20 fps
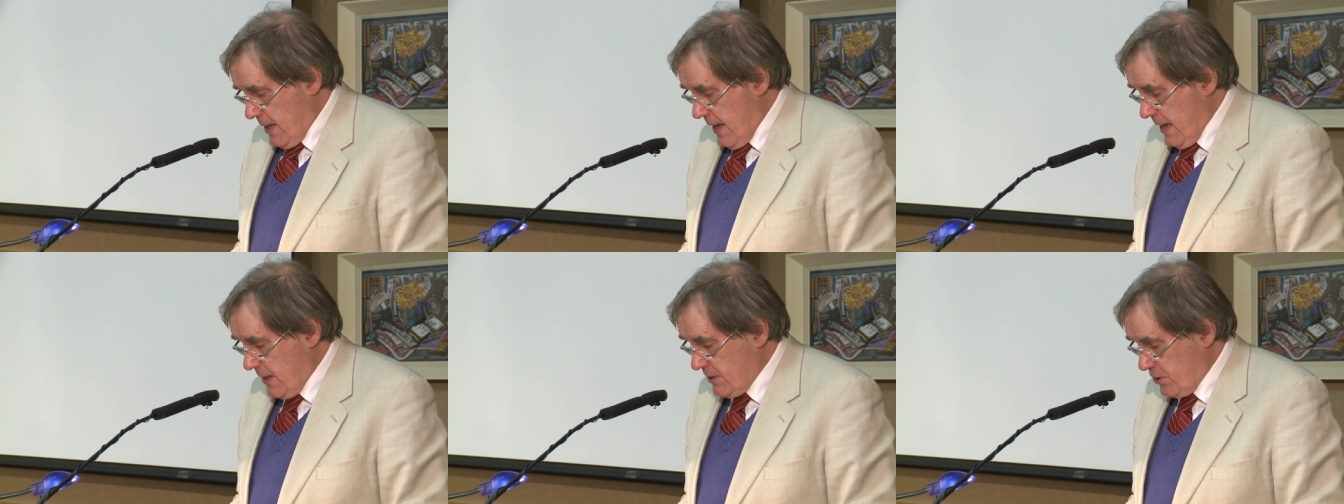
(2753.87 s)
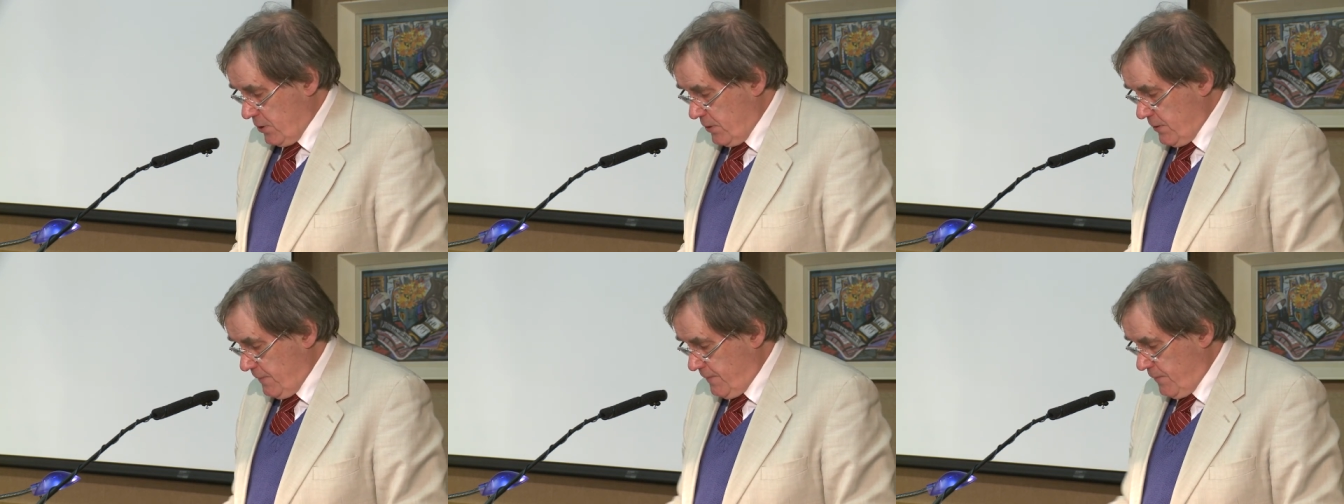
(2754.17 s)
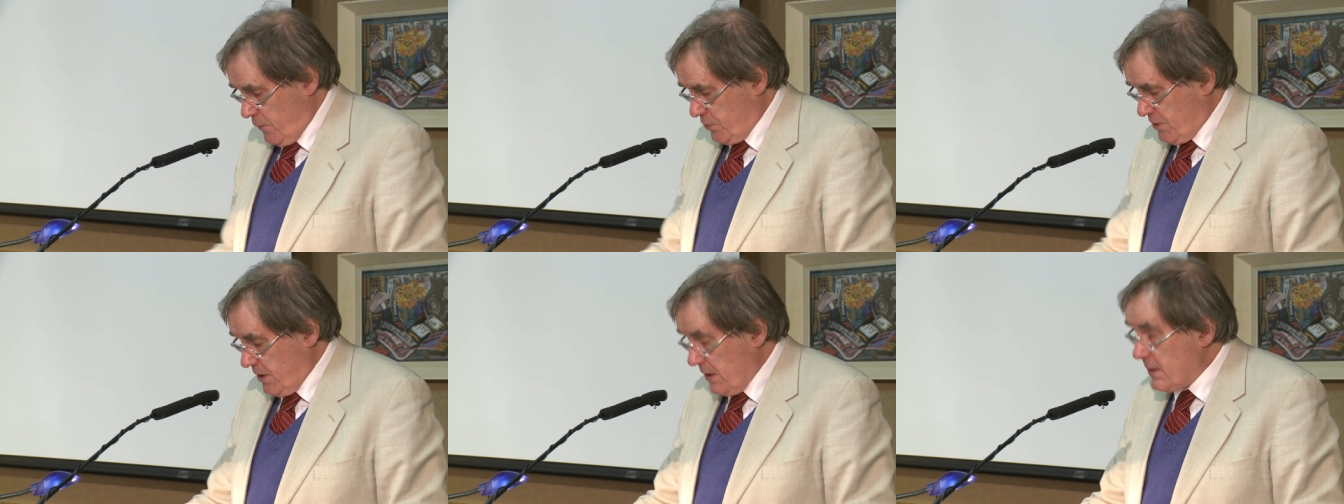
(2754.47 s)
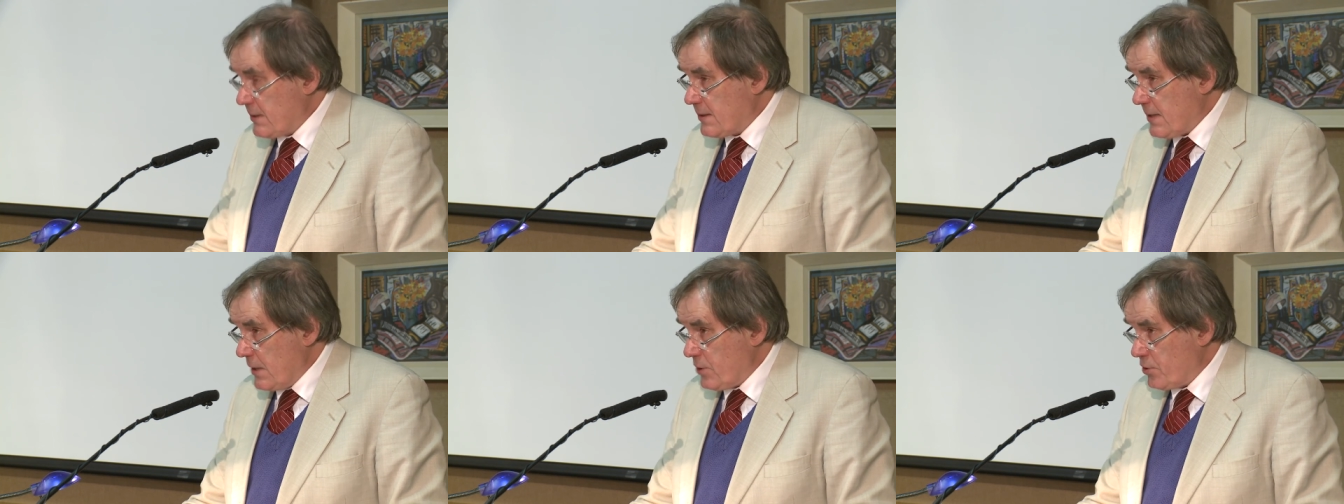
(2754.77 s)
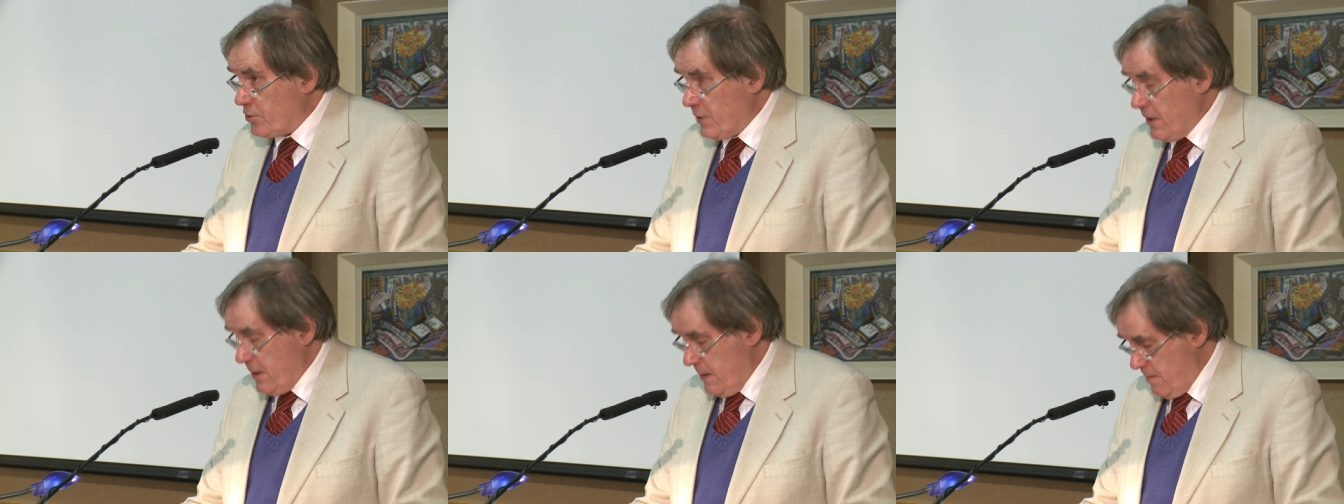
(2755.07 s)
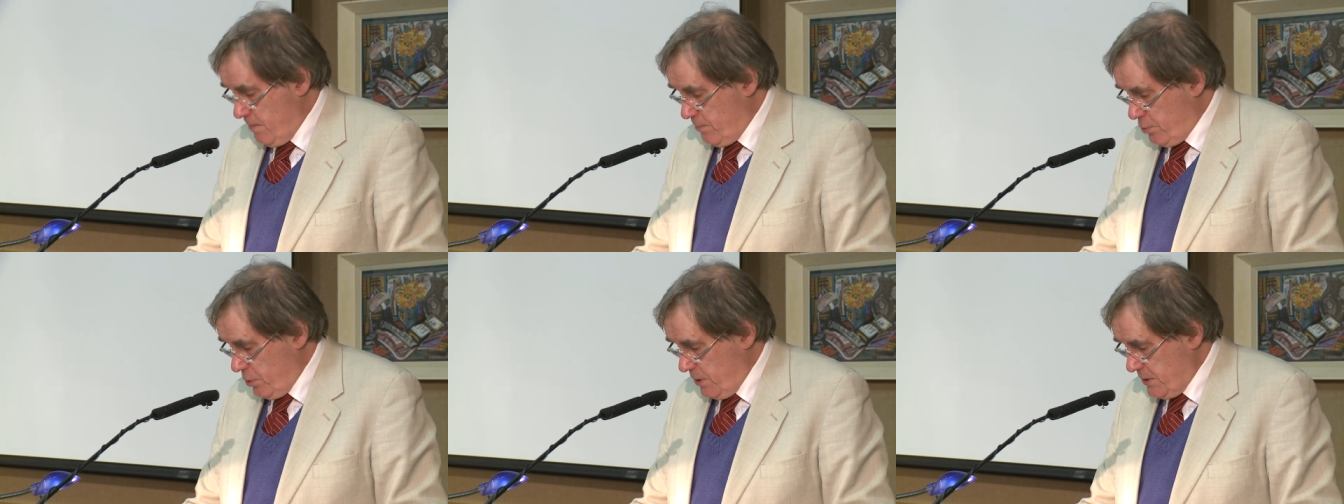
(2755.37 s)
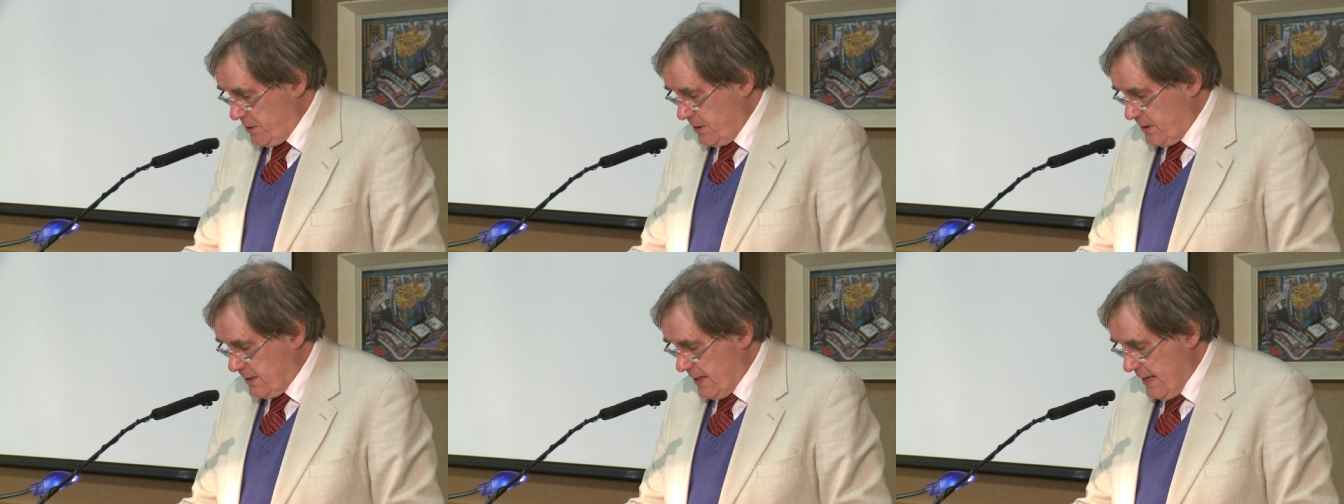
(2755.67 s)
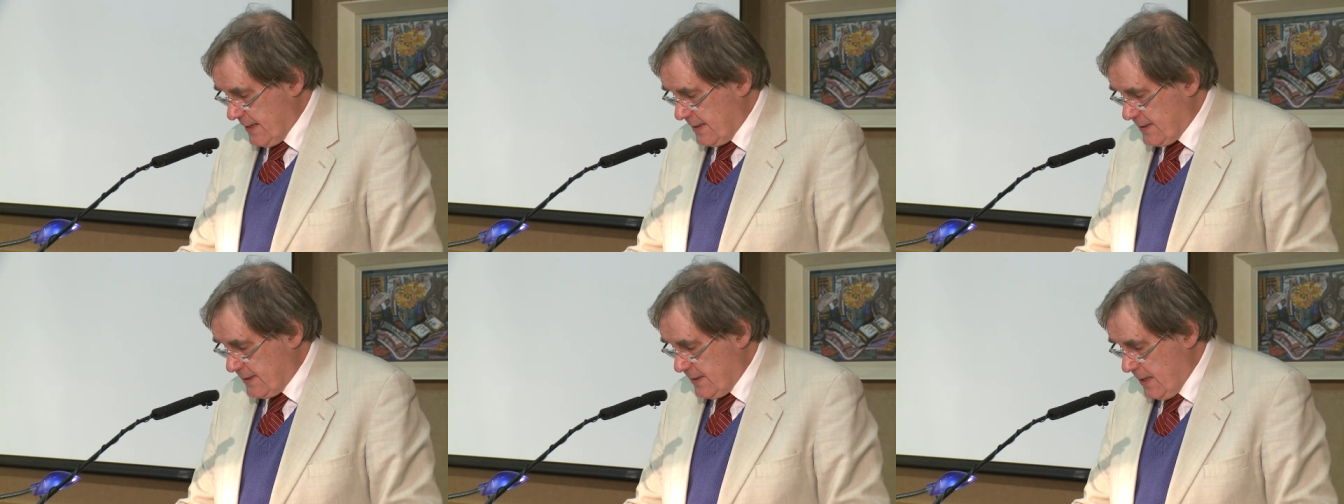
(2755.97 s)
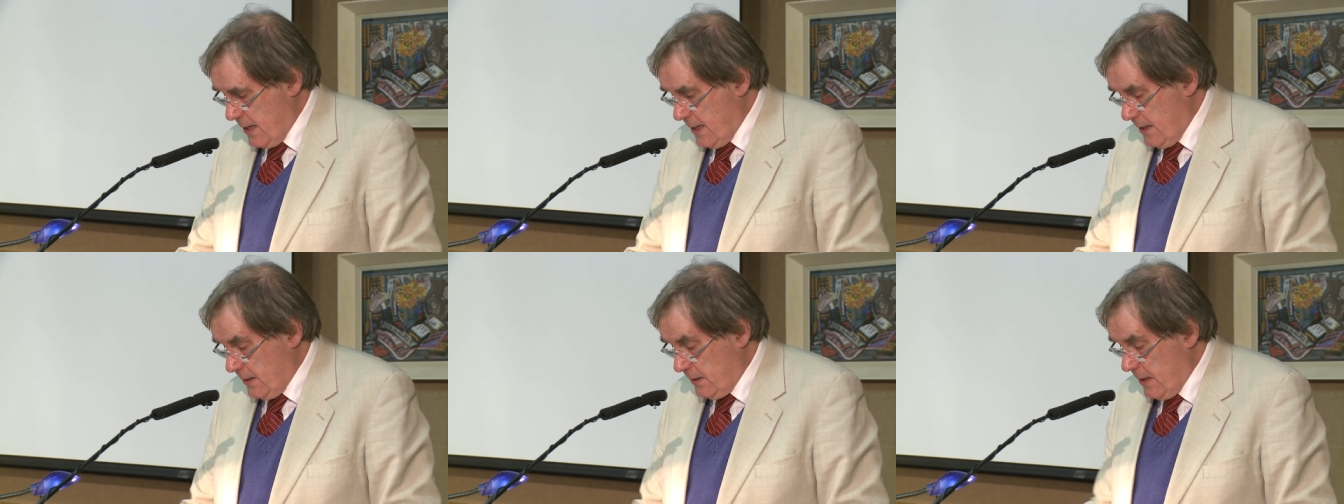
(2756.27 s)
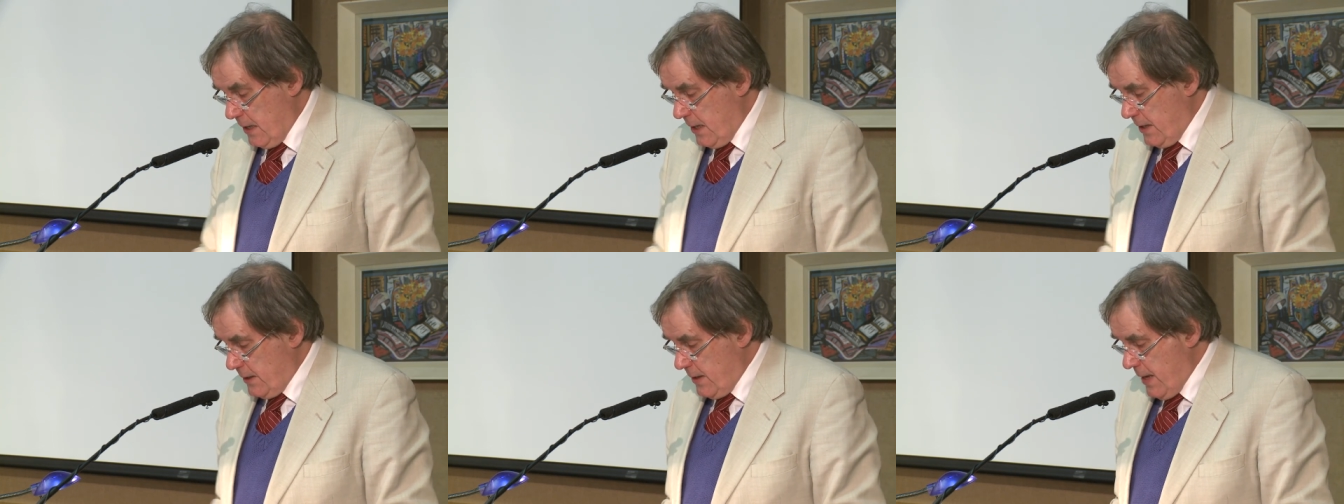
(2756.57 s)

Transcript: as on a 14th century embroidered textile,